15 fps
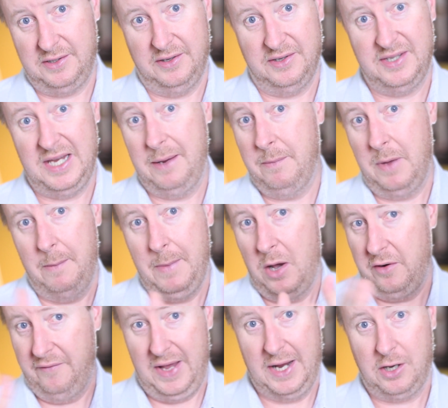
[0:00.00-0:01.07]
to the same
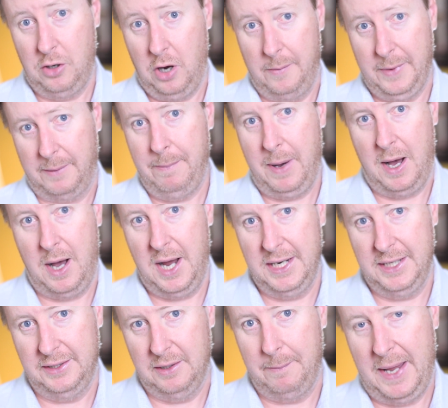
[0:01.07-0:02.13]
amount of economic pie
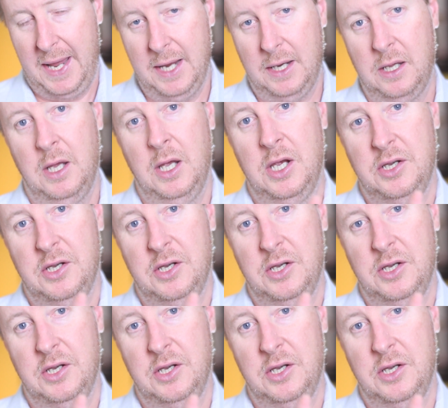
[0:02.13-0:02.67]
in the bank.